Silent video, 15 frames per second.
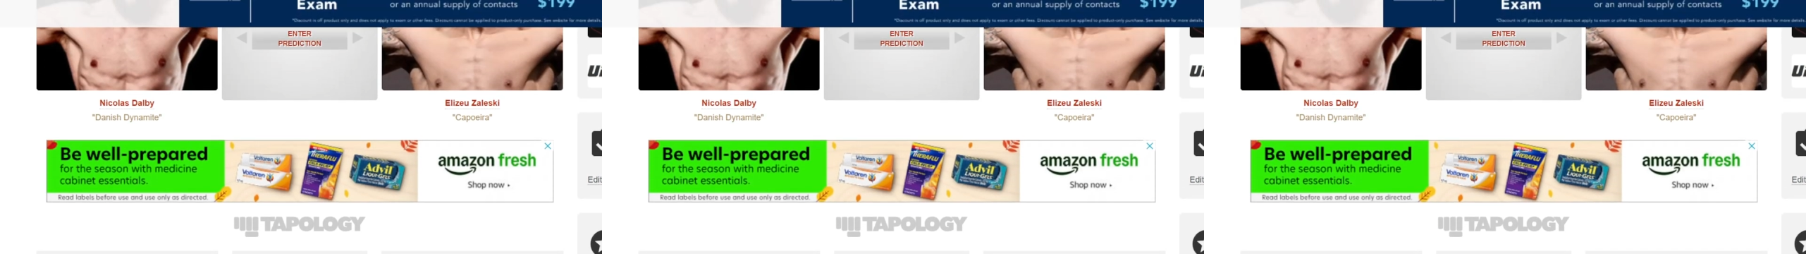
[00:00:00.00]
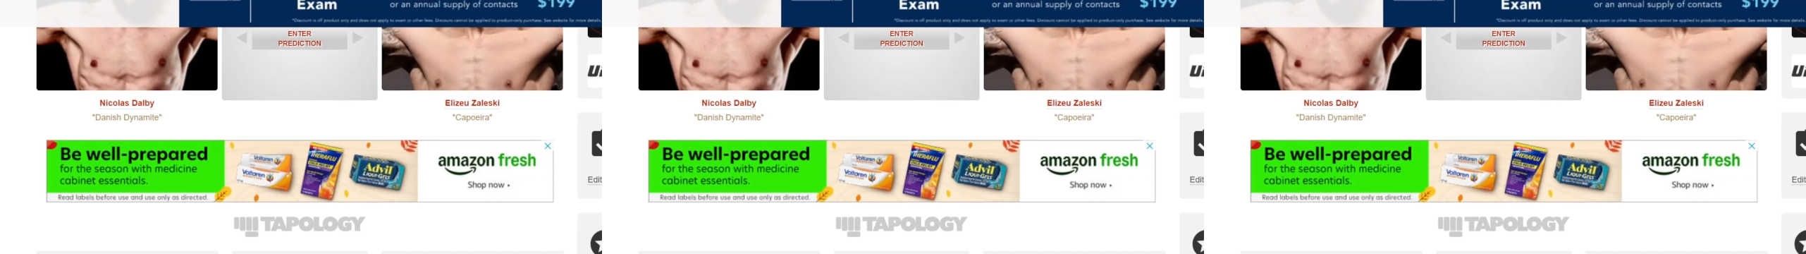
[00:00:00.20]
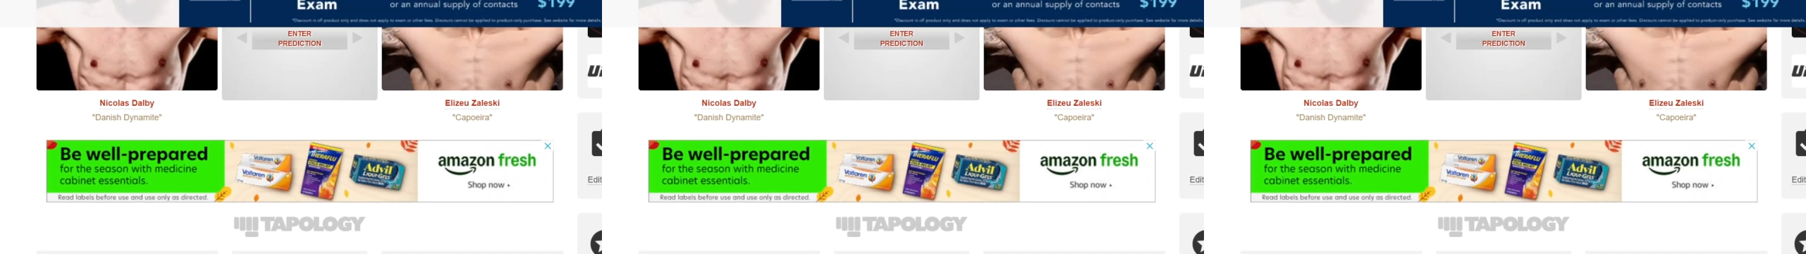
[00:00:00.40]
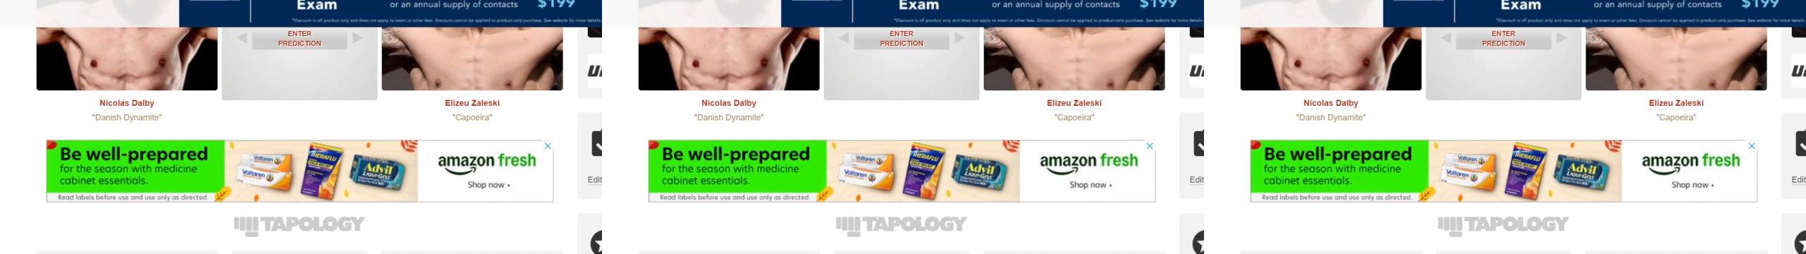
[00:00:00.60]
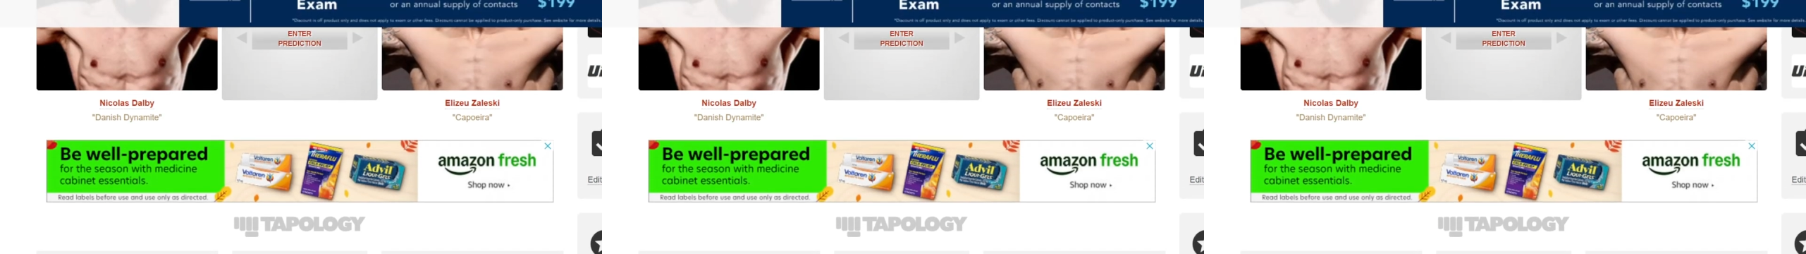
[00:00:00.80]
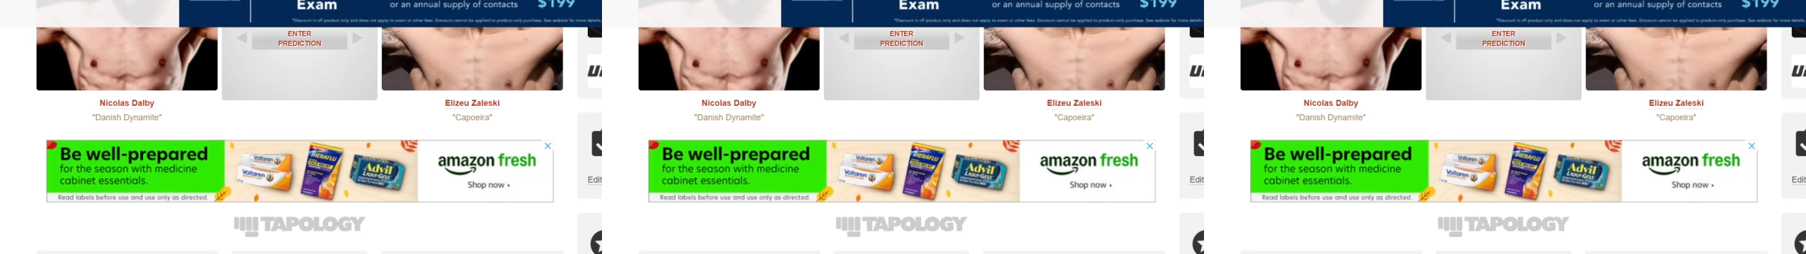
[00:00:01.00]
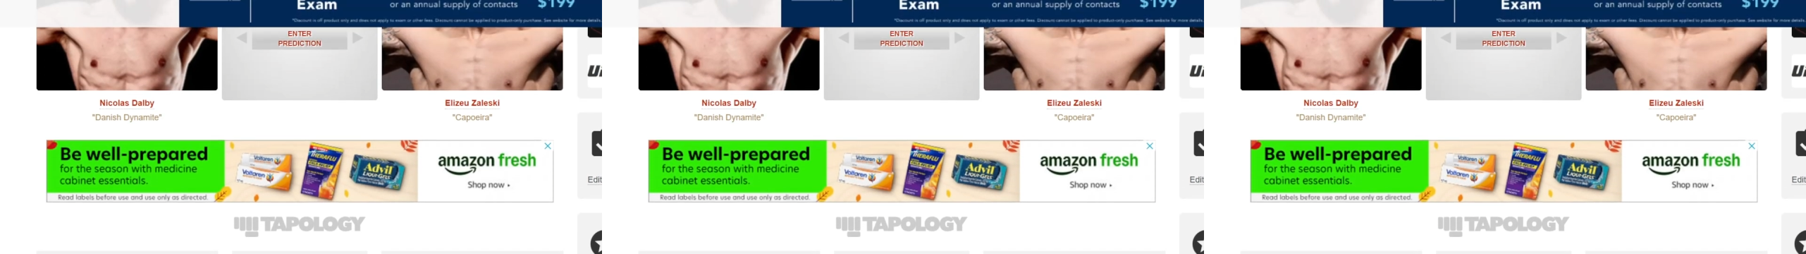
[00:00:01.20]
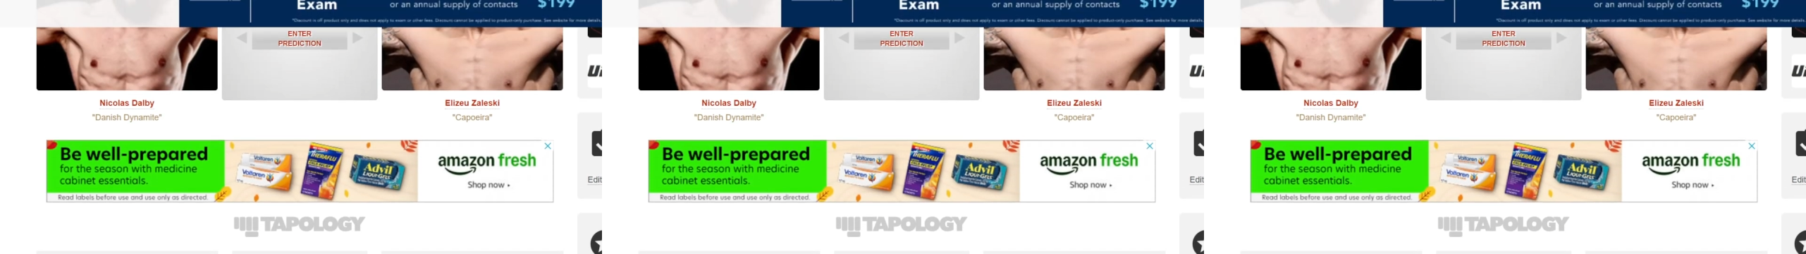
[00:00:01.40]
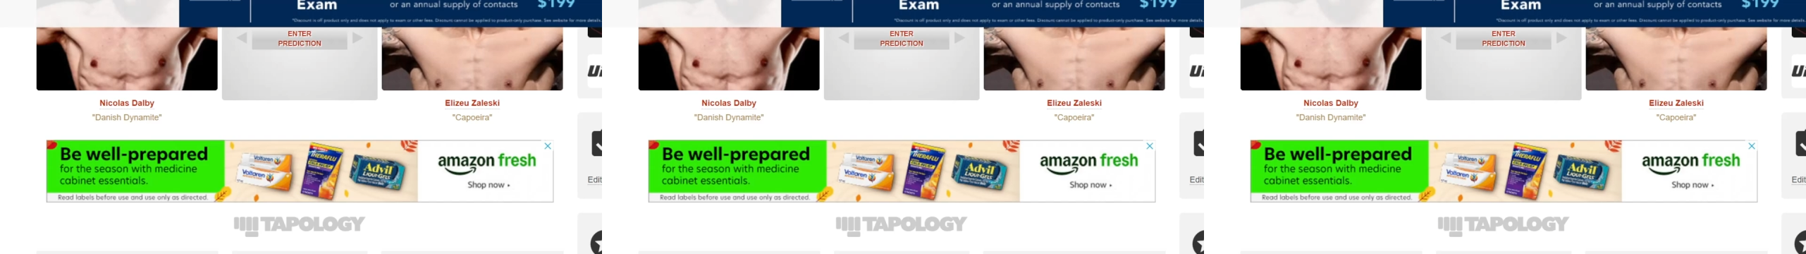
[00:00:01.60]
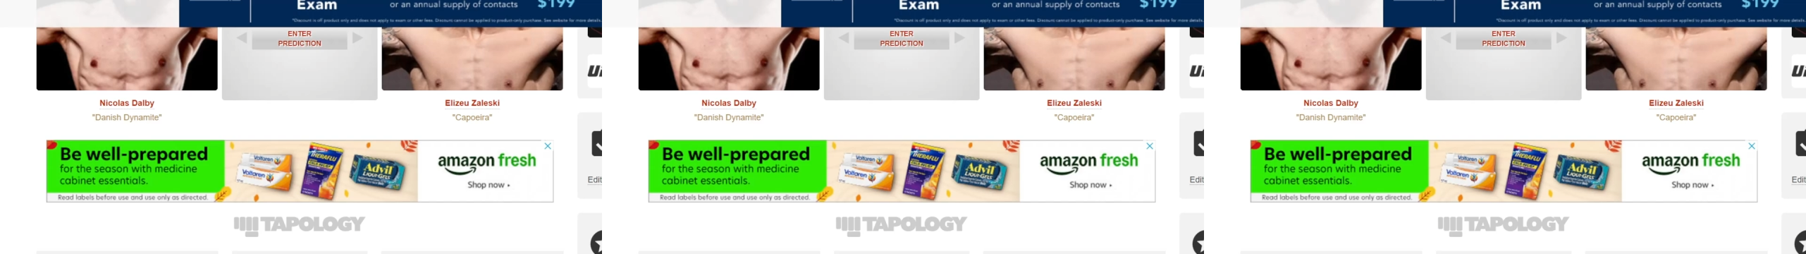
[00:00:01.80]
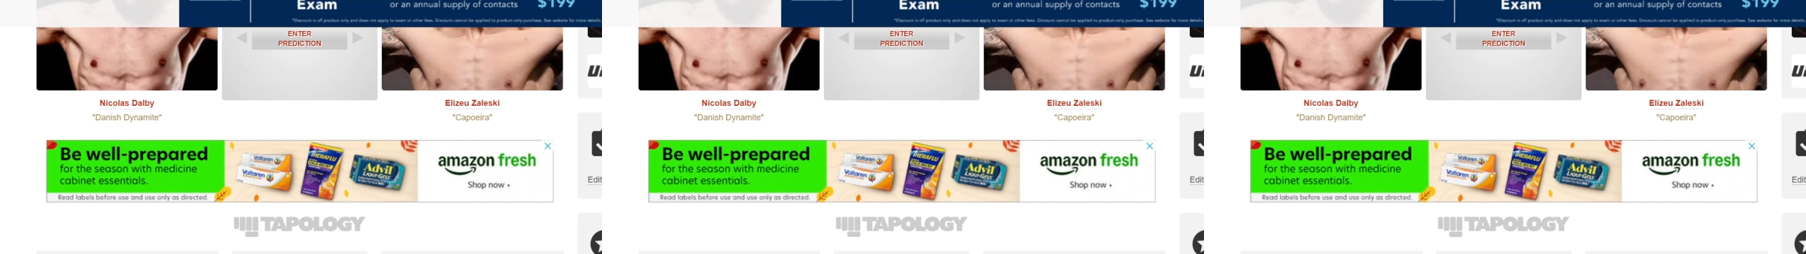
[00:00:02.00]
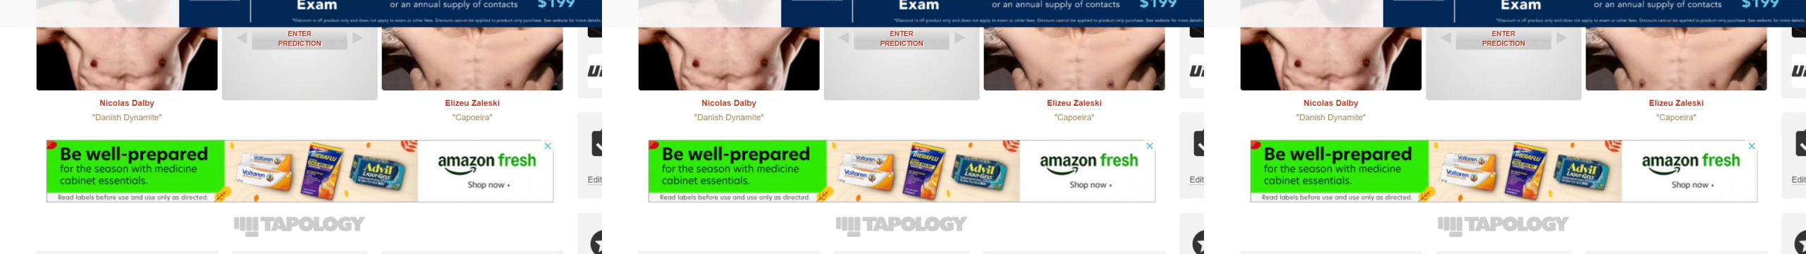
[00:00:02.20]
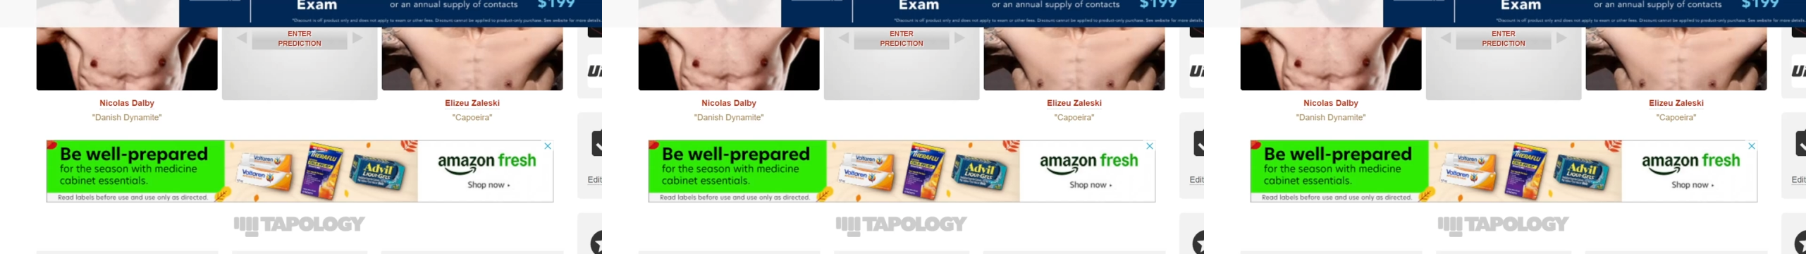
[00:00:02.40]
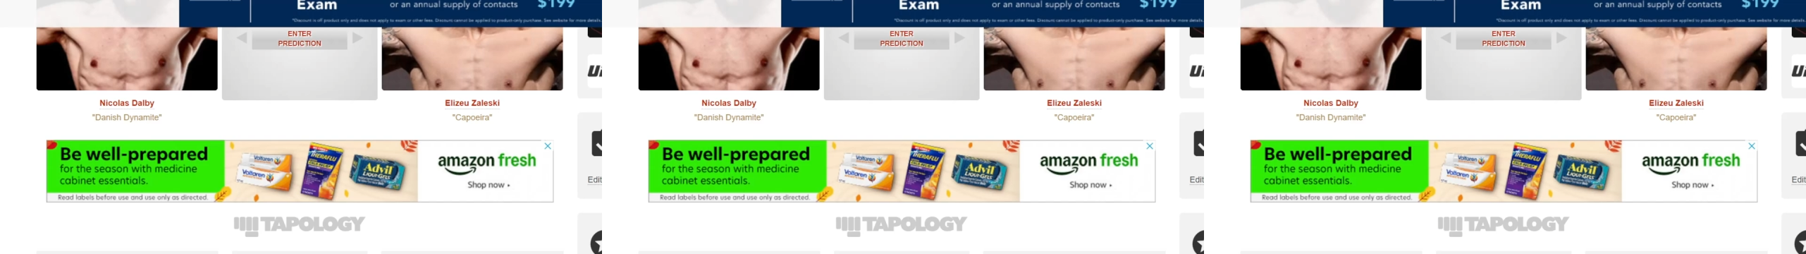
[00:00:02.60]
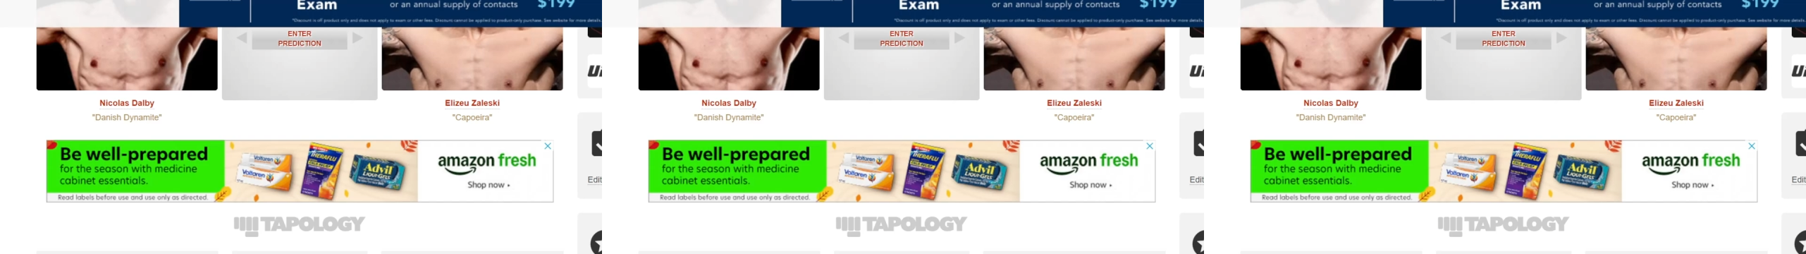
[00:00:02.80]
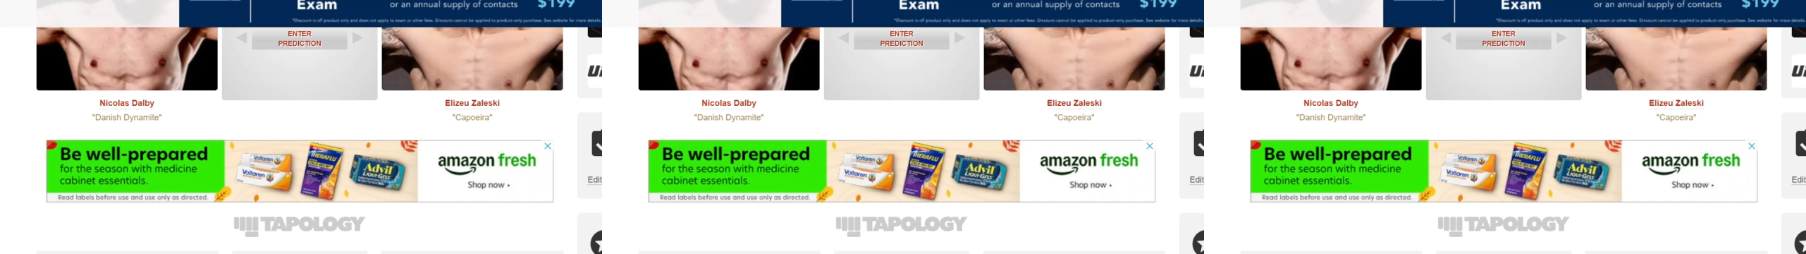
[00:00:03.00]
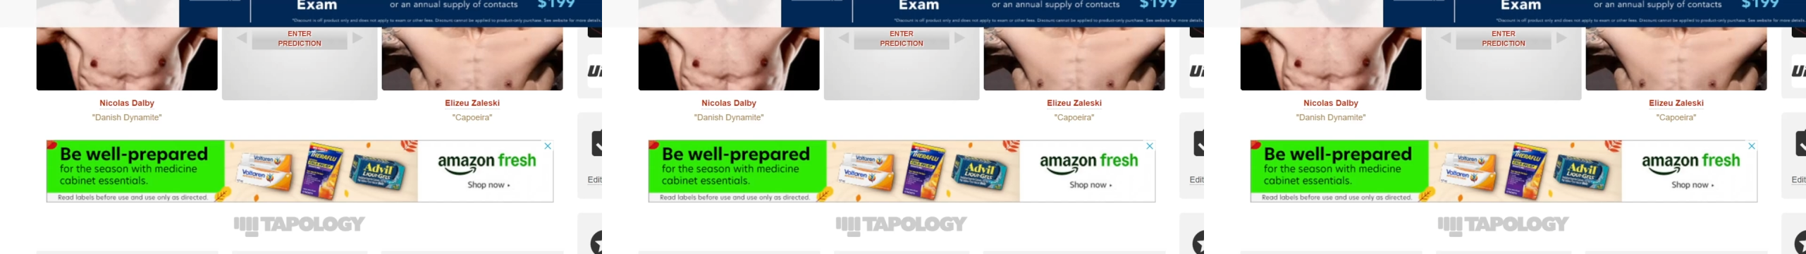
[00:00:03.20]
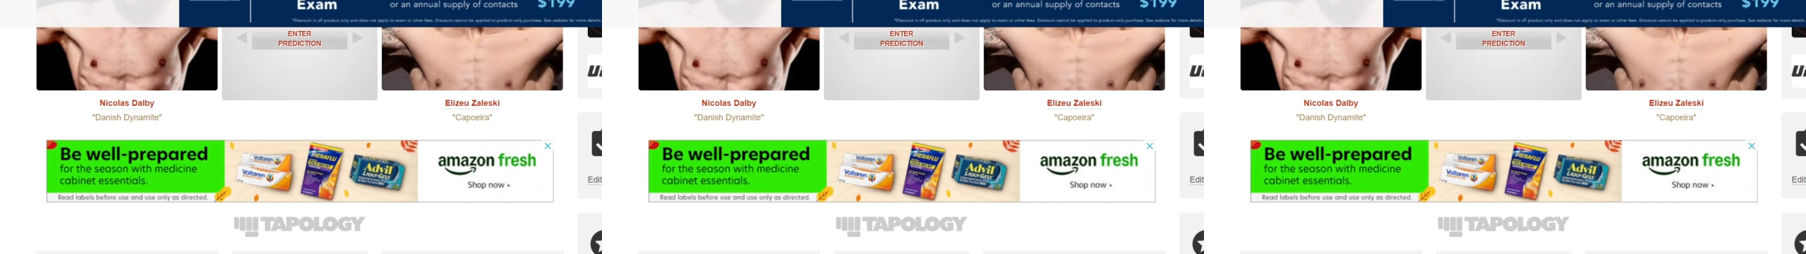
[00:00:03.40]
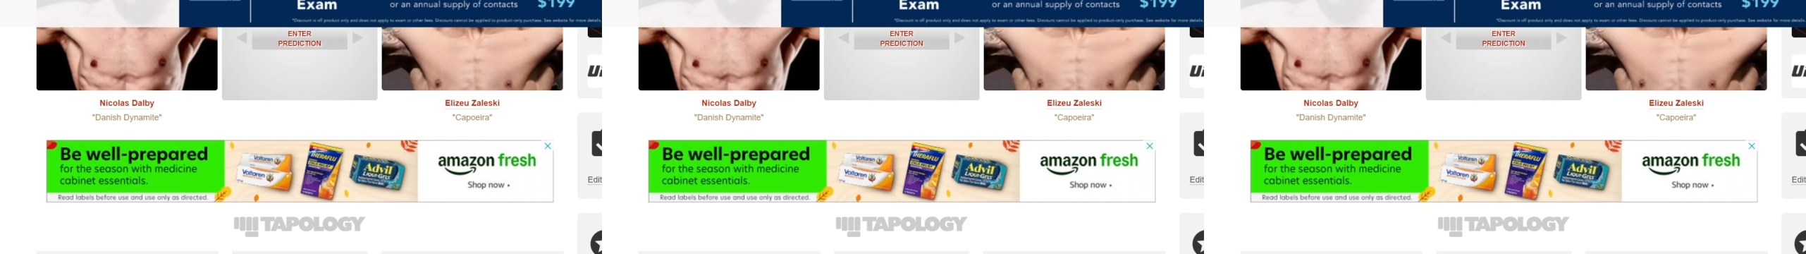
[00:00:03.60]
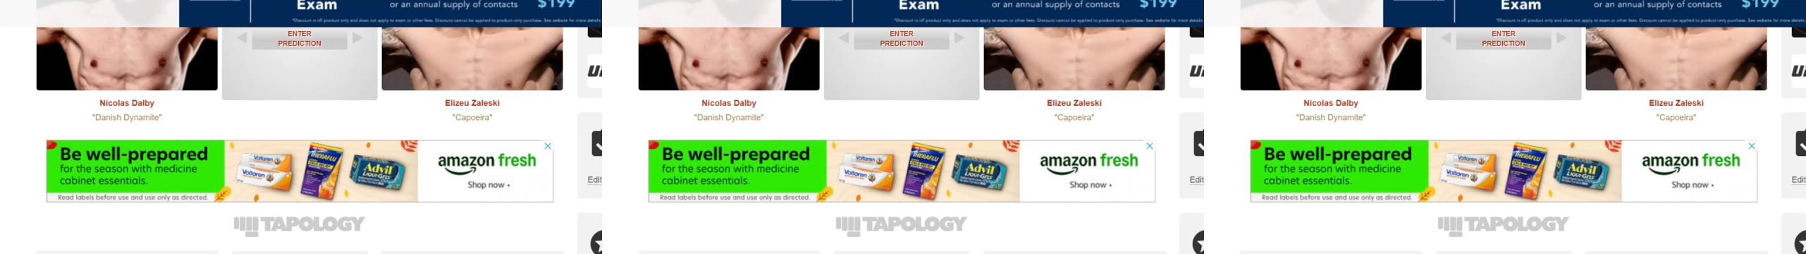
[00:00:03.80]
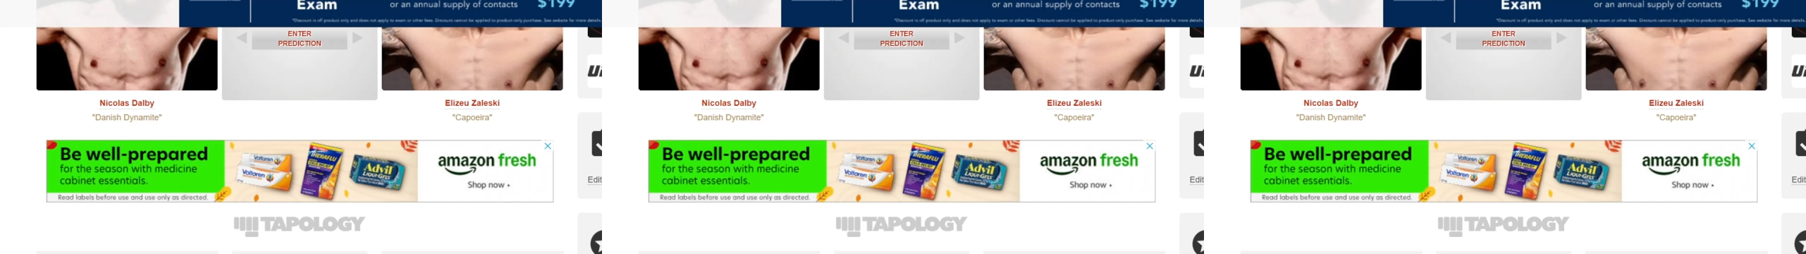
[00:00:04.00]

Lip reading: Nobody's mouth can be seen.